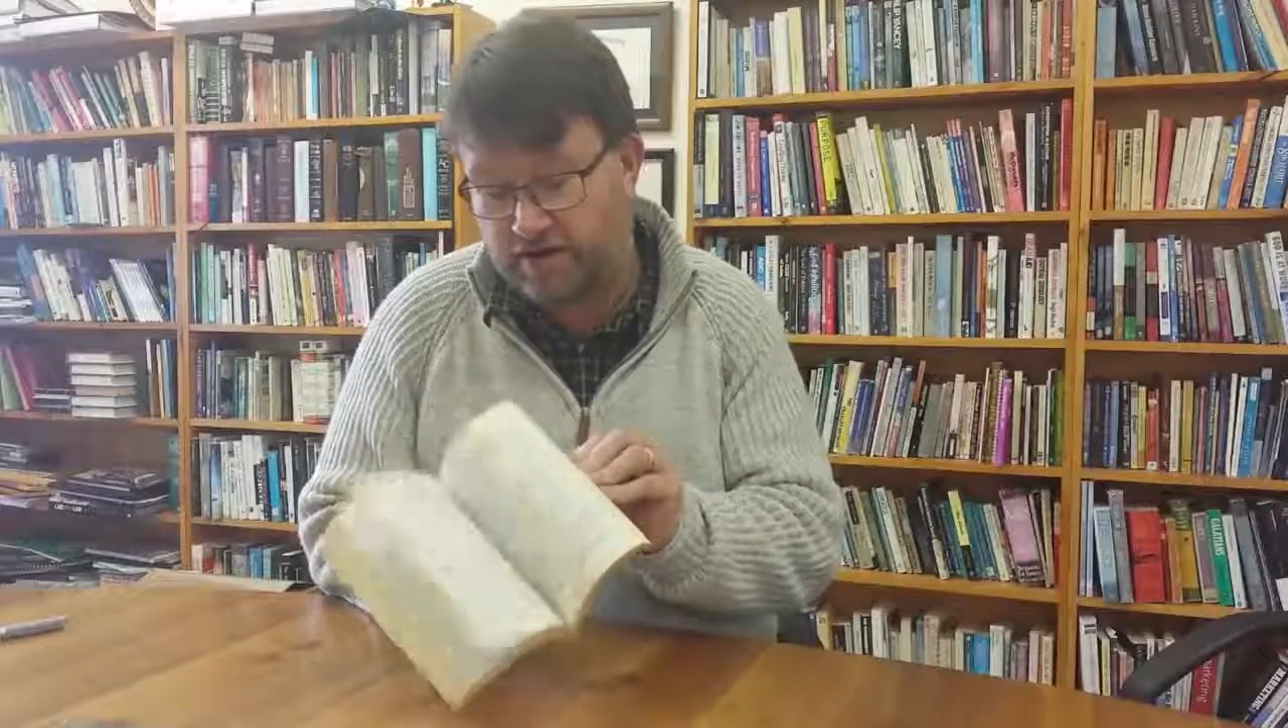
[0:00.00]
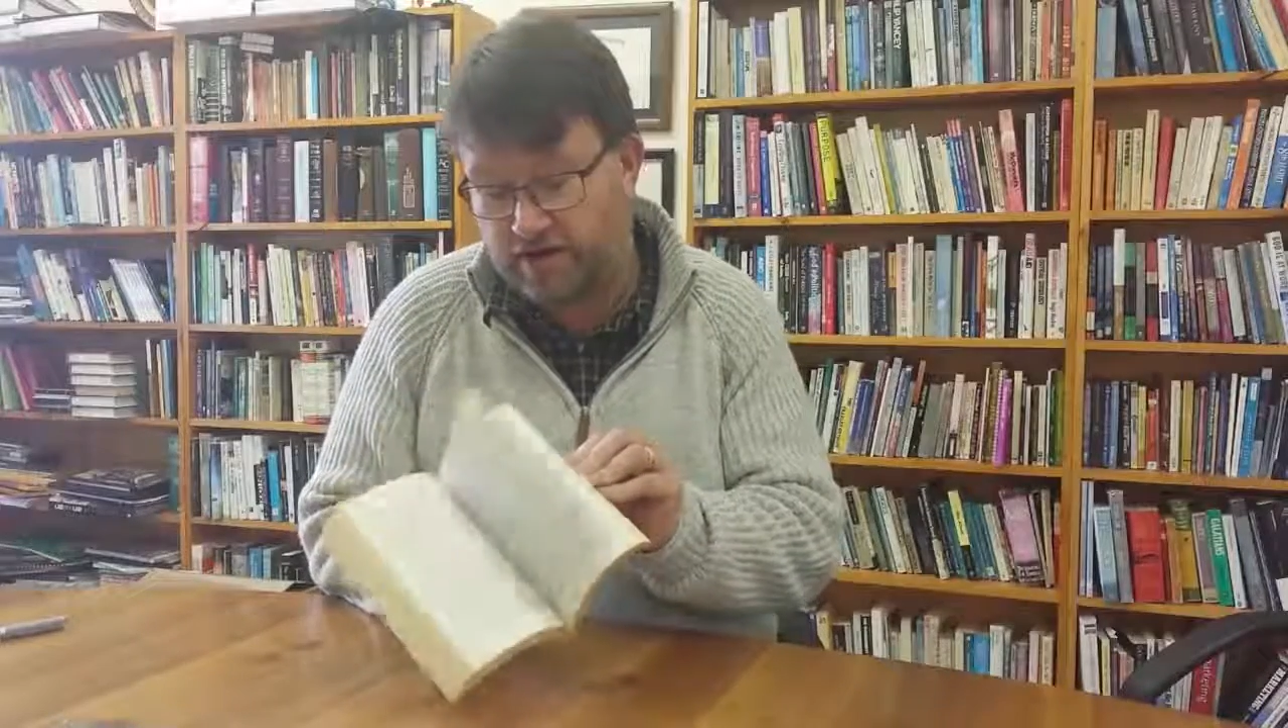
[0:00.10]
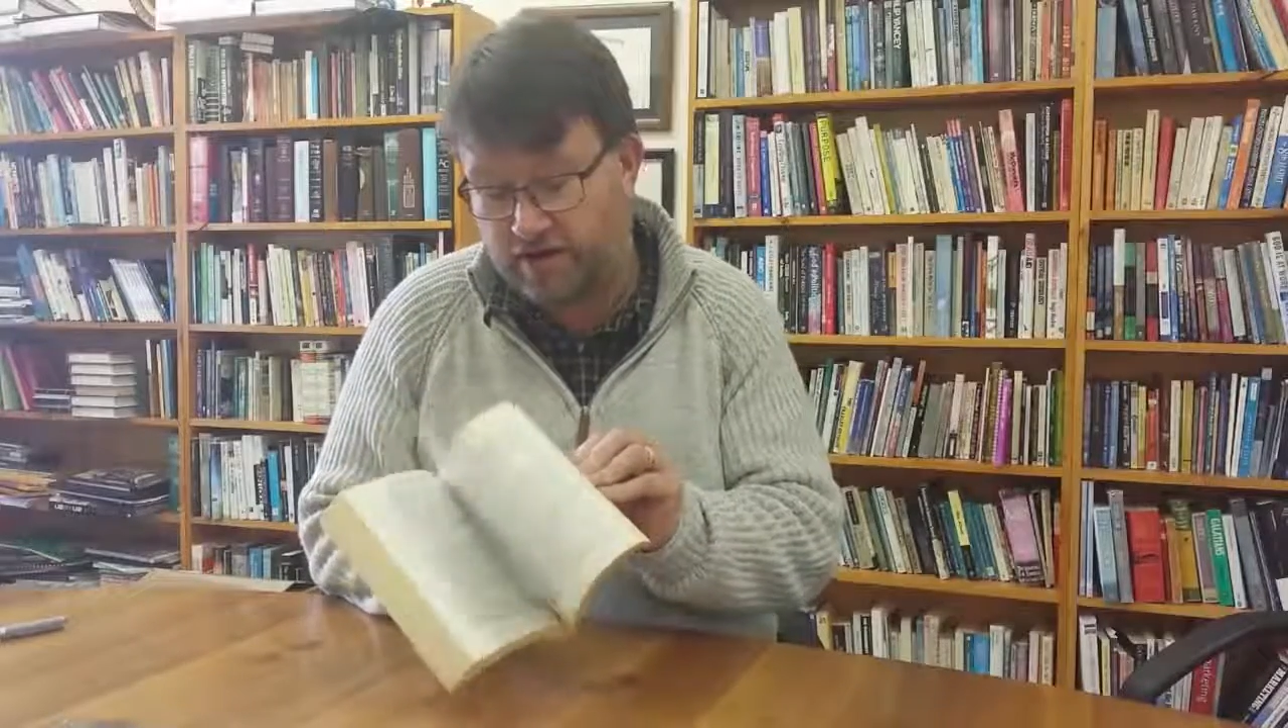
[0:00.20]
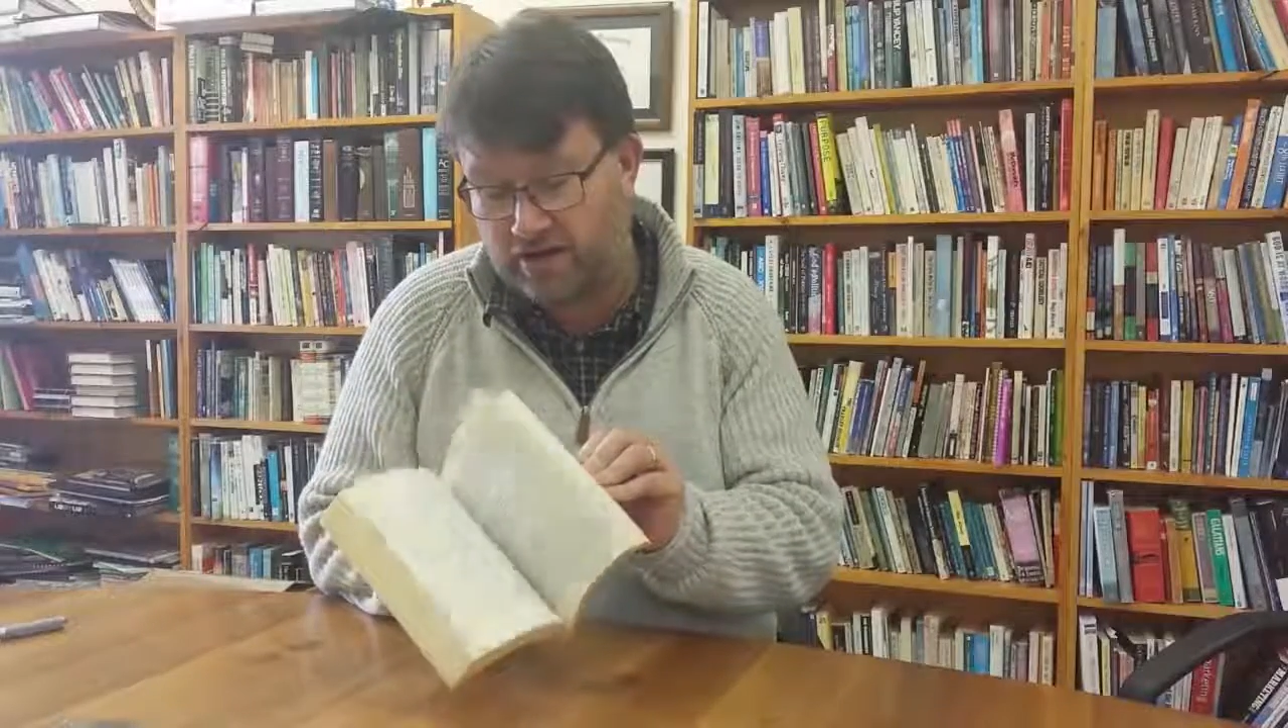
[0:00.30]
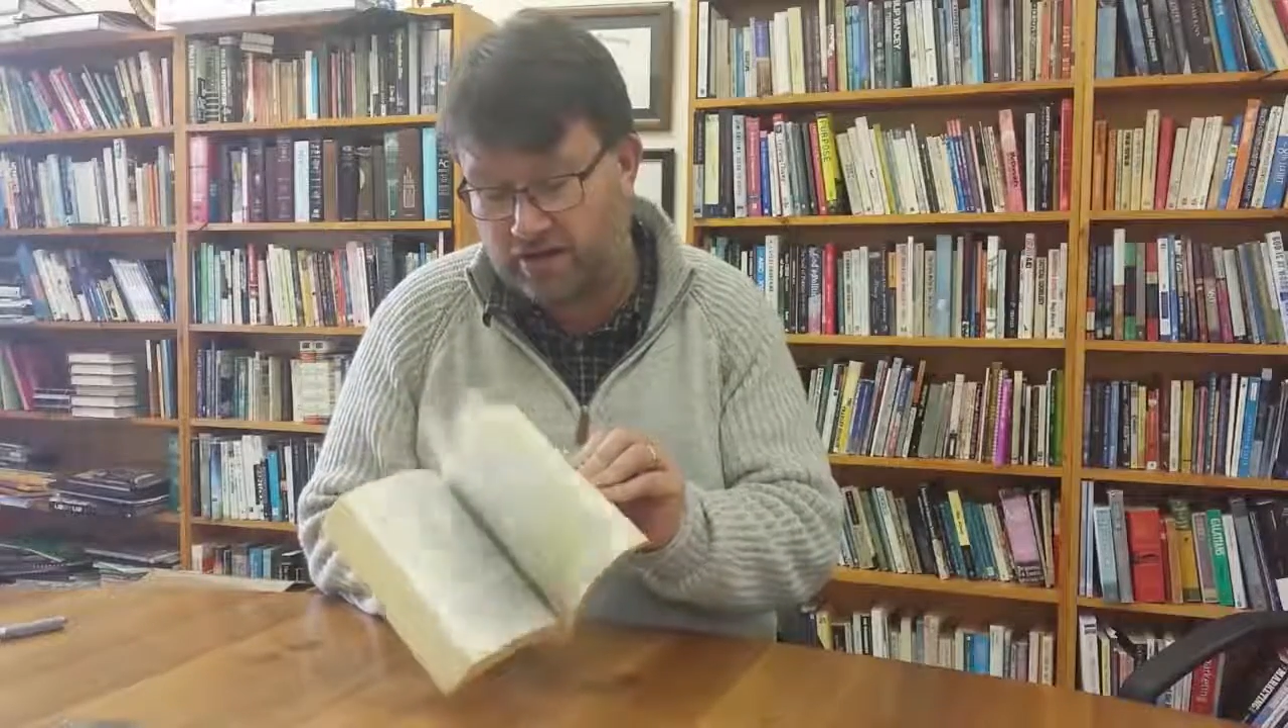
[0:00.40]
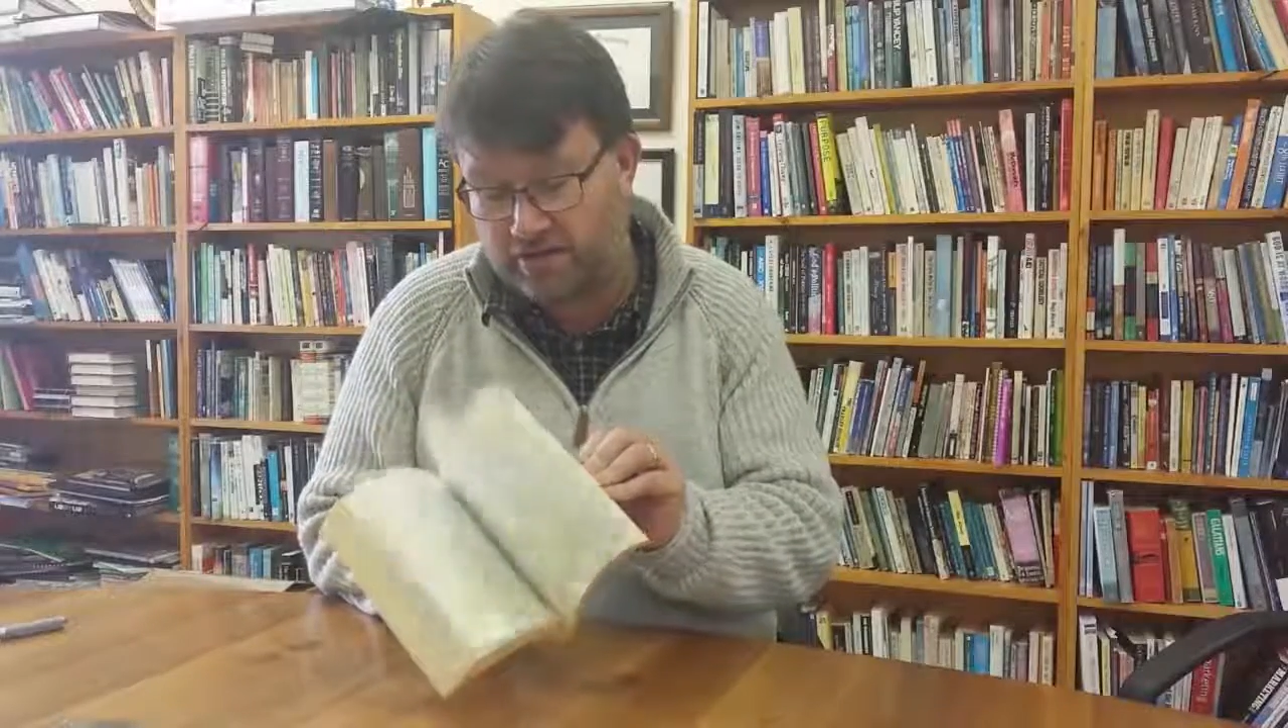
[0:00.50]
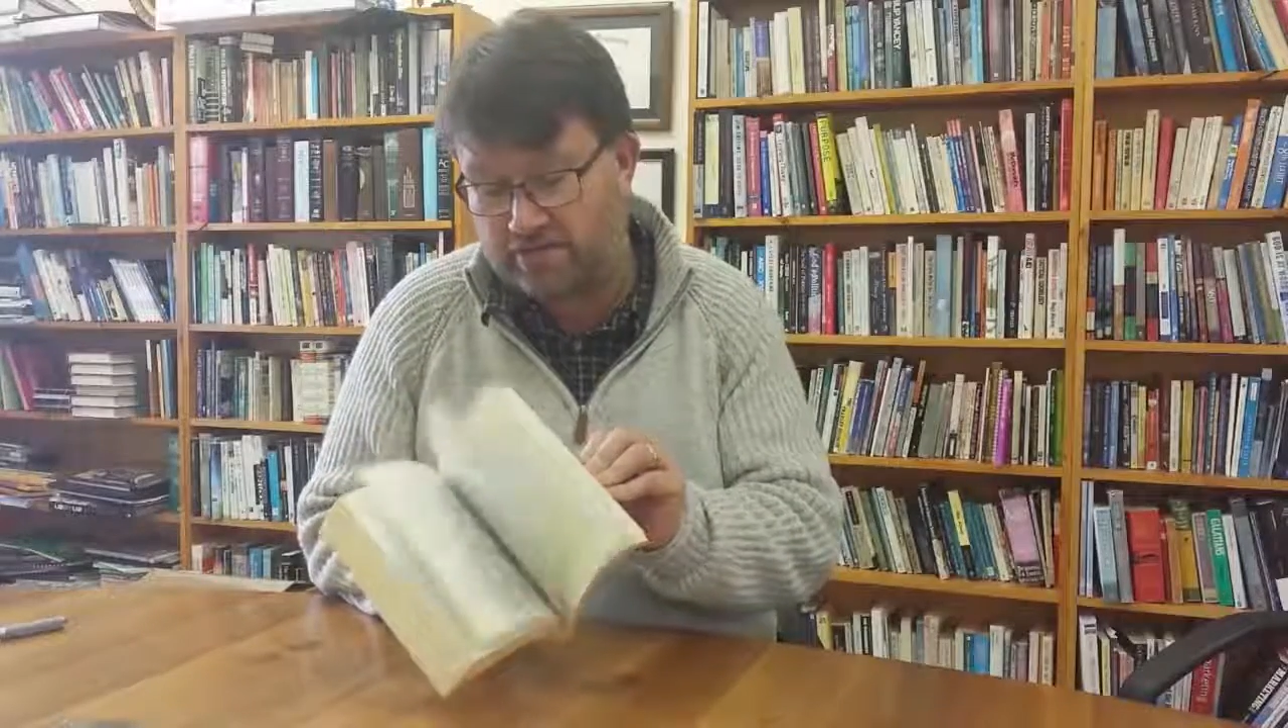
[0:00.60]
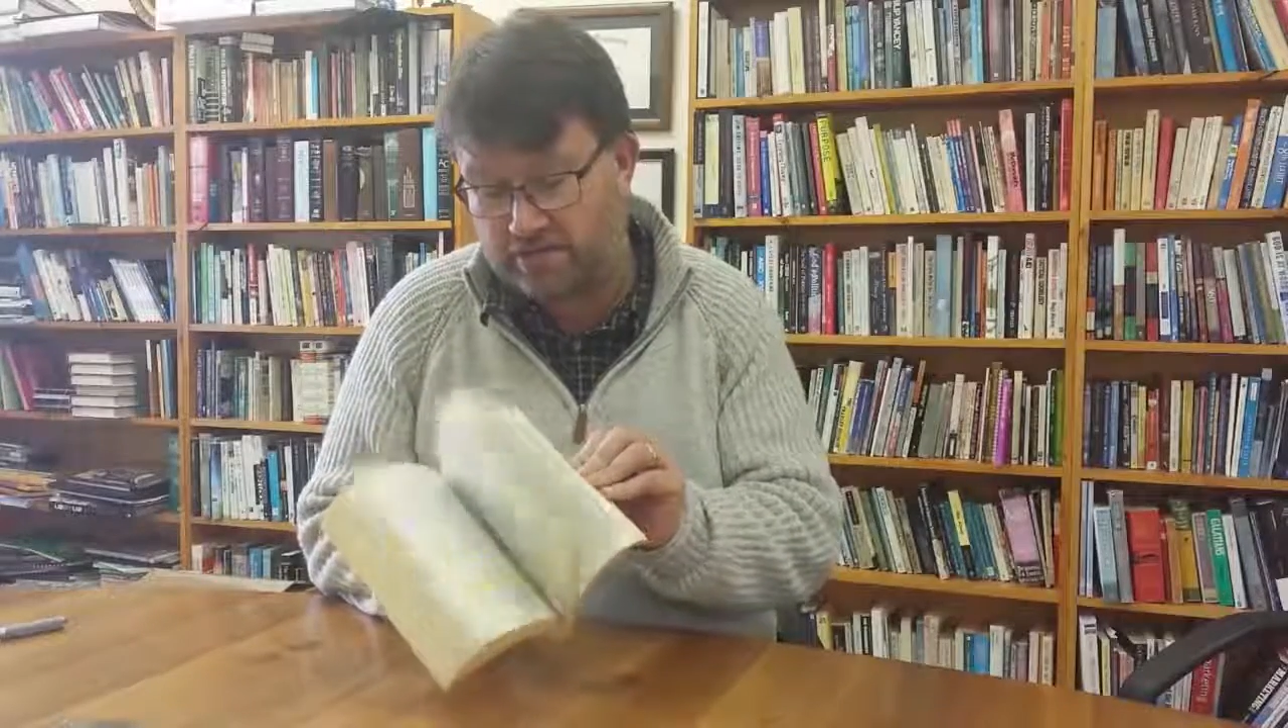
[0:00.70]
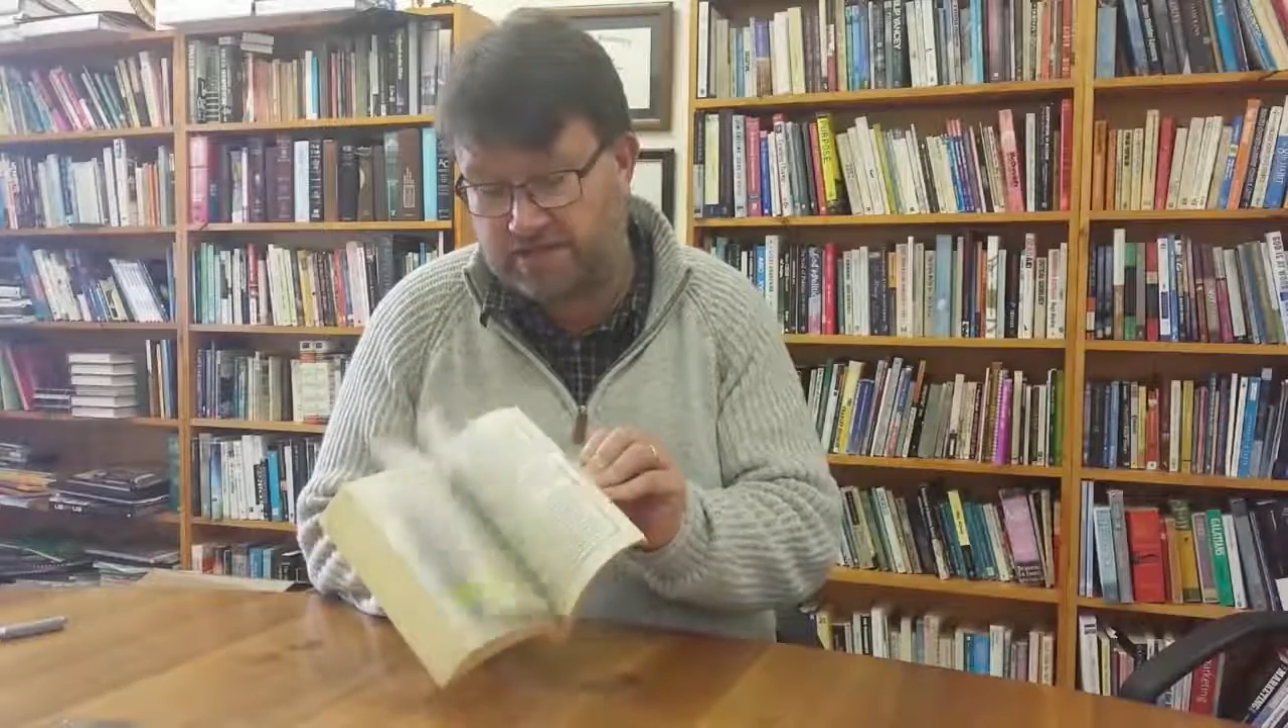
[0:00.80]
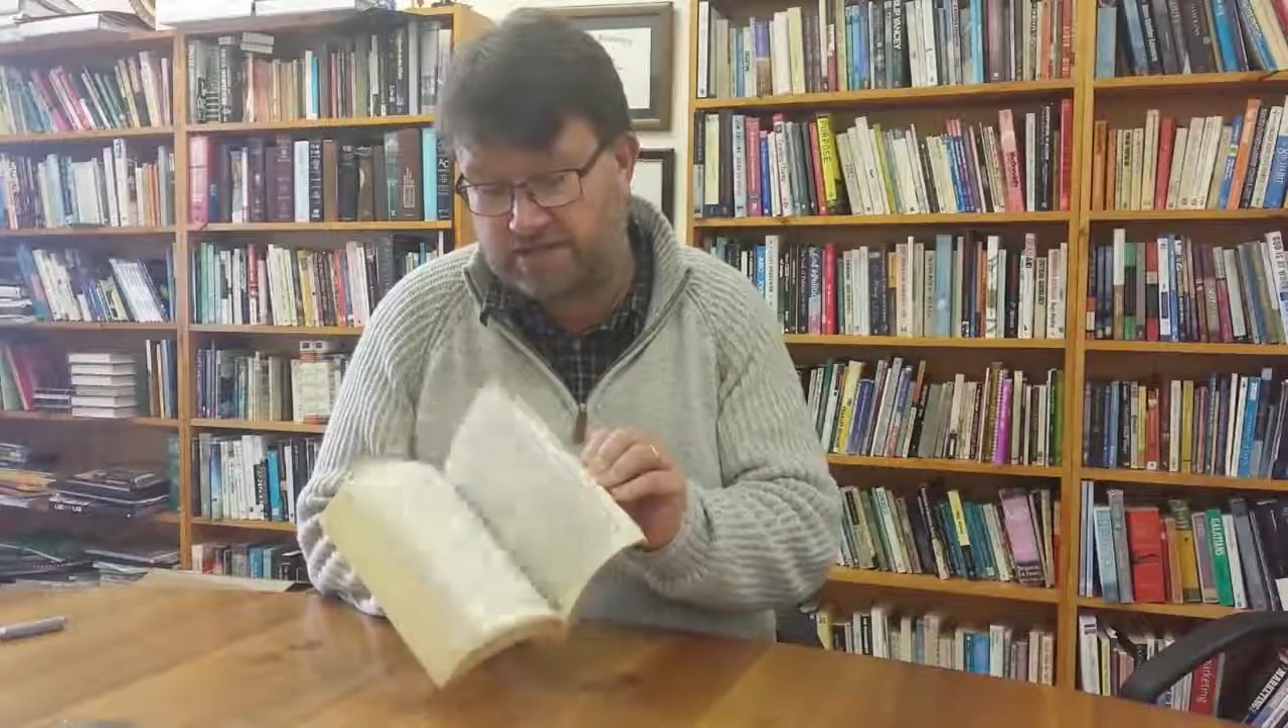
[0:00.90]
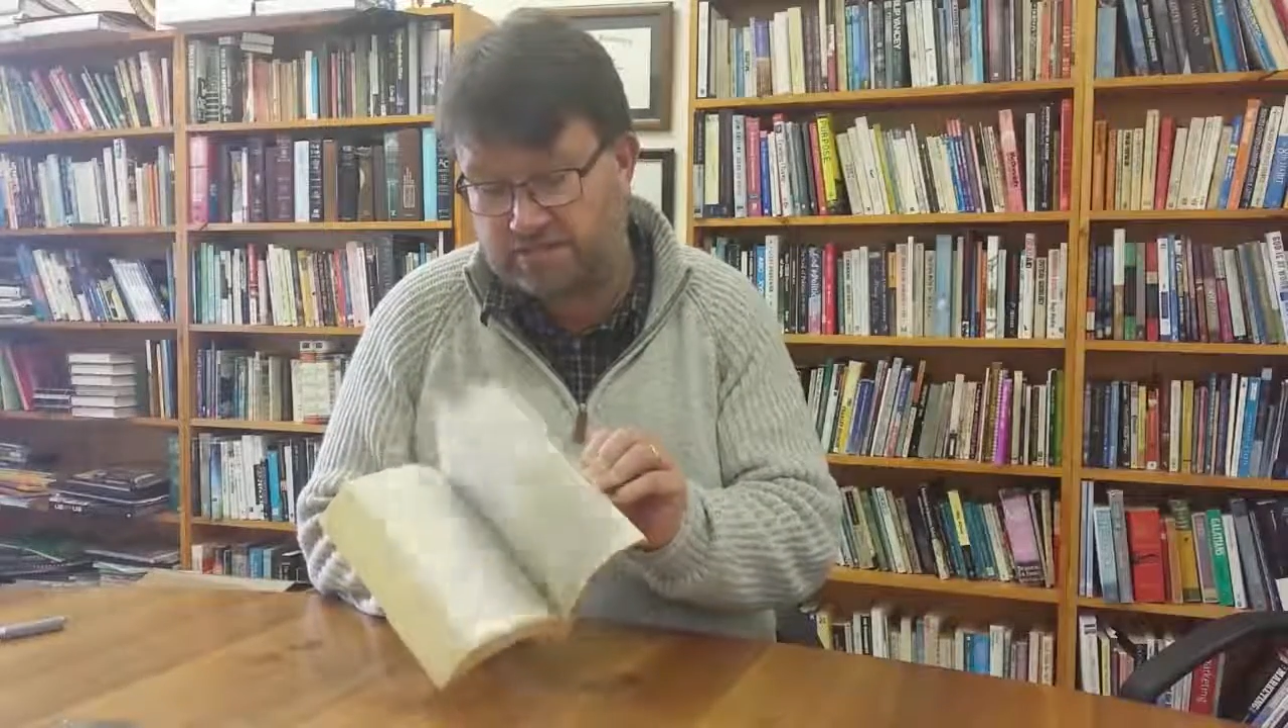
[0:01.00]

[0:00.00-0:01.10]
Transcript: highlighted bits